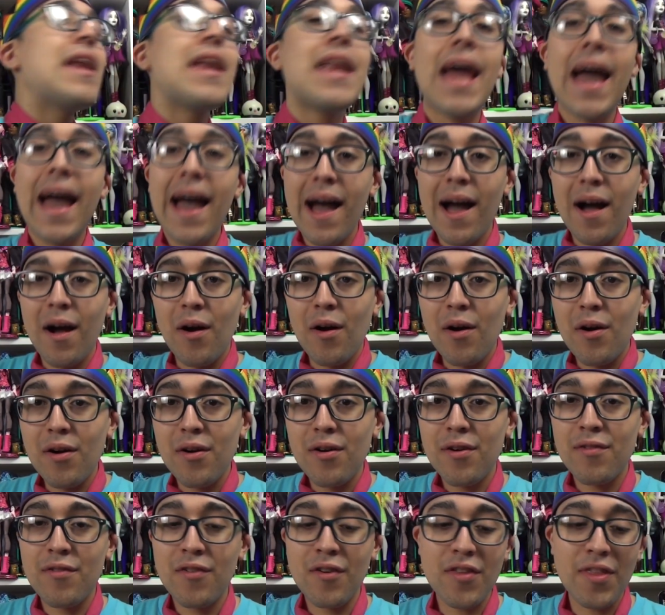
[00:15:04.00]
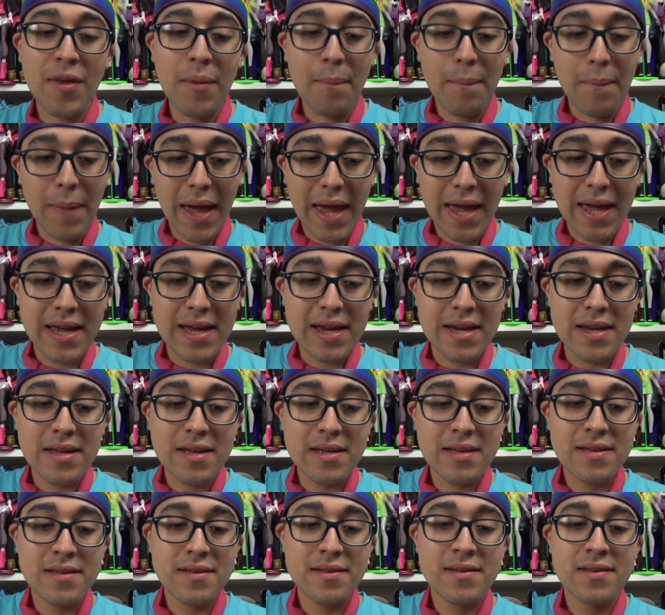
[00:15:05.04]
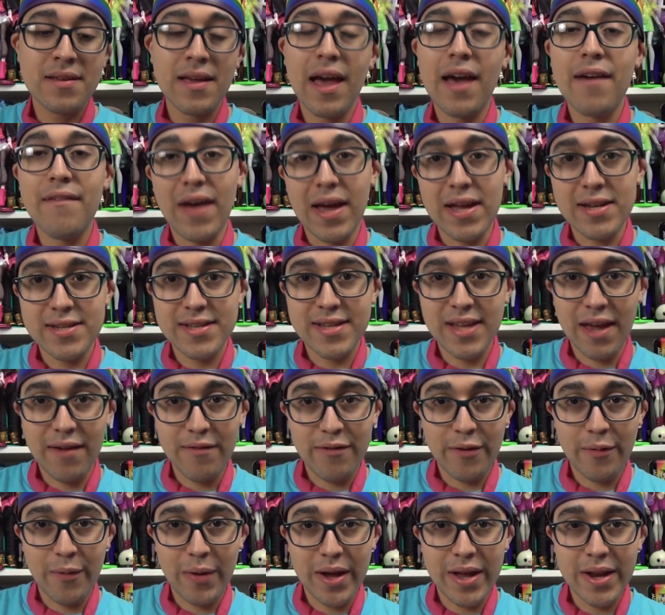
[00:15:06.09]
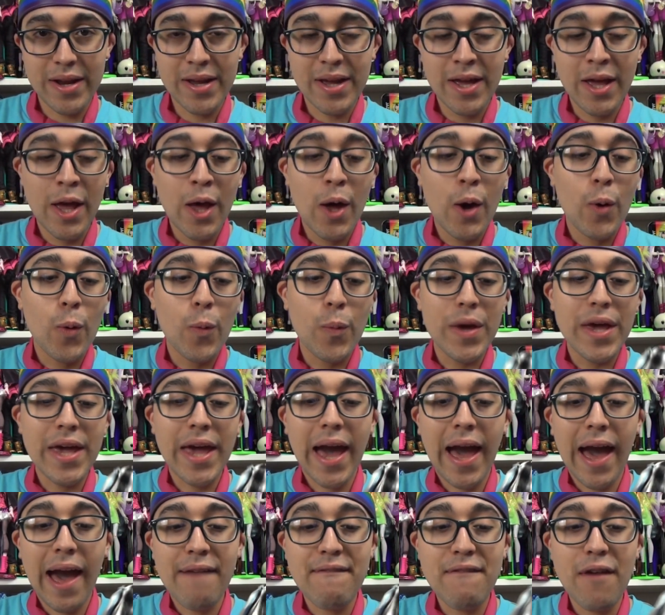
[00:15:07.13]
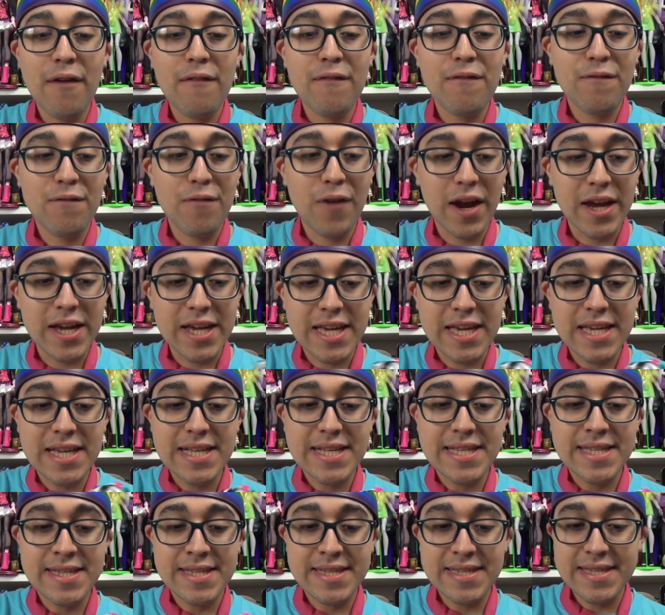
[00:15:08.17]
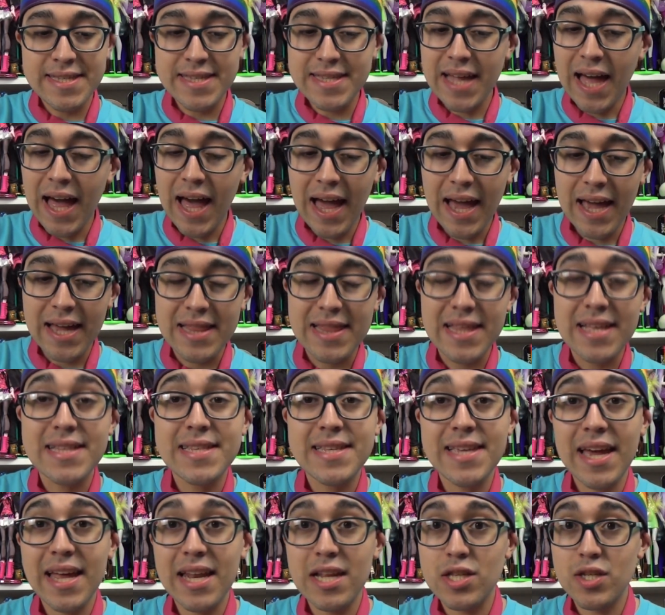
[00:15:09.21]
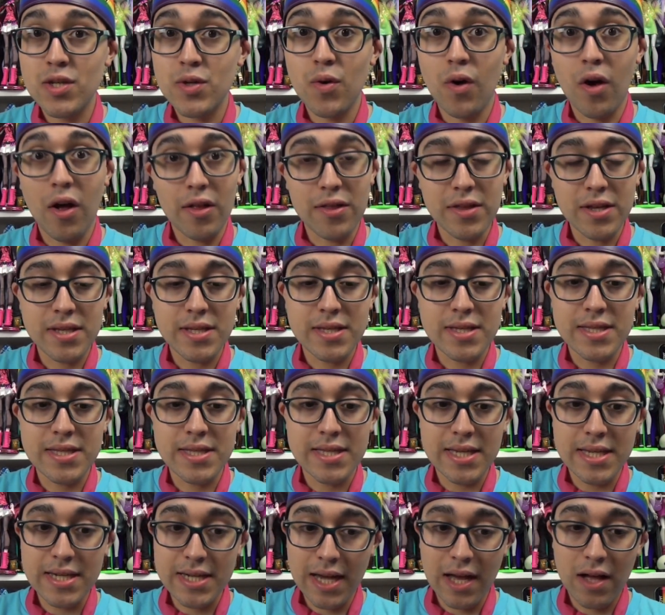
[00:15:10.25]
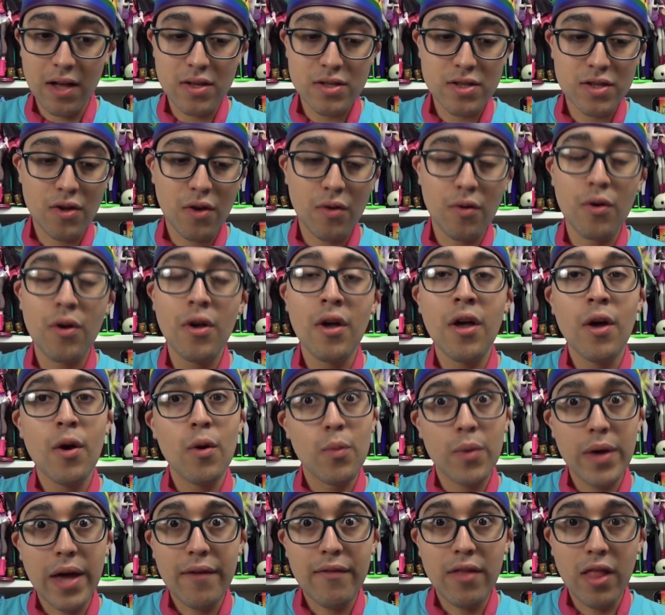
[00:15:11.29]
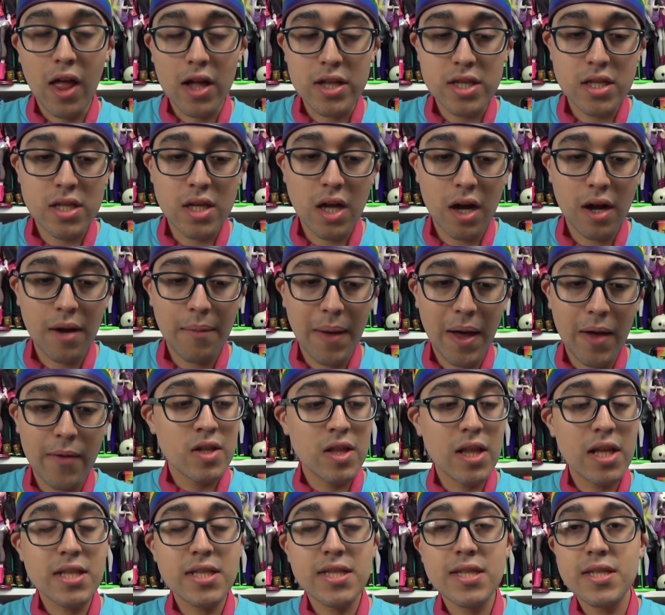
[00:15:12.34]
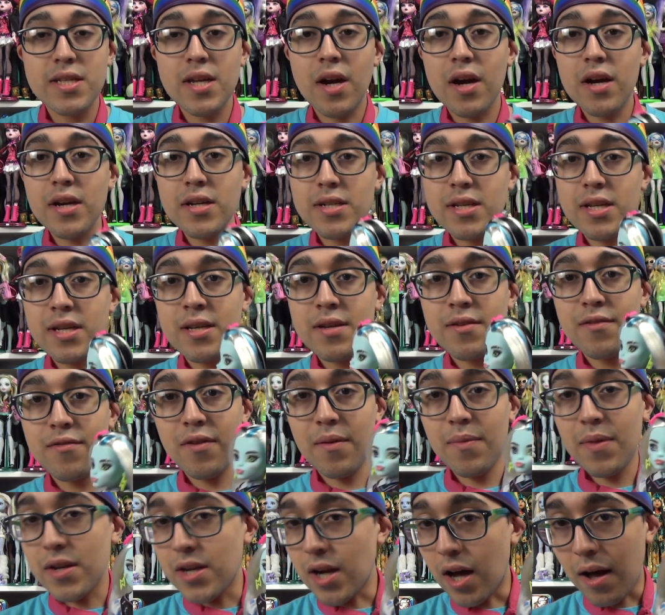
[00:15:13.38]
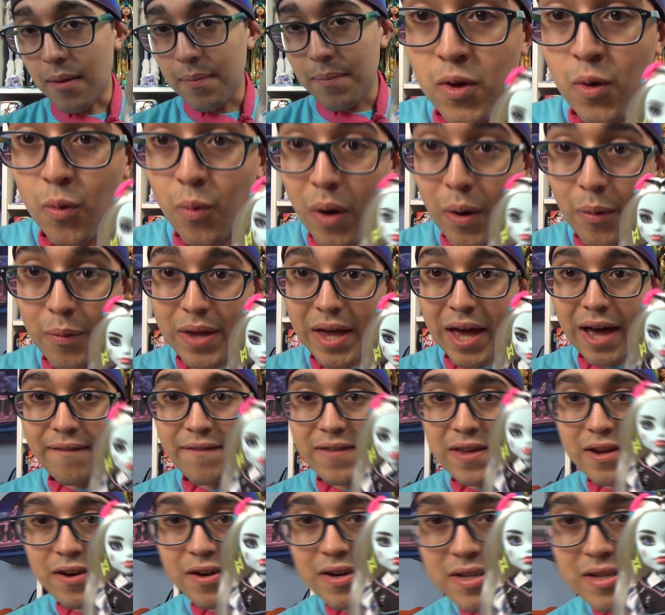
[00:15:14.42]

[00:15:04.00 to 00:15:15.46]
Now for the main event, everyone. We have Frankie Stein. Let's get into all these details. So we have a lot to talk about. So let's start from the top. So what we have here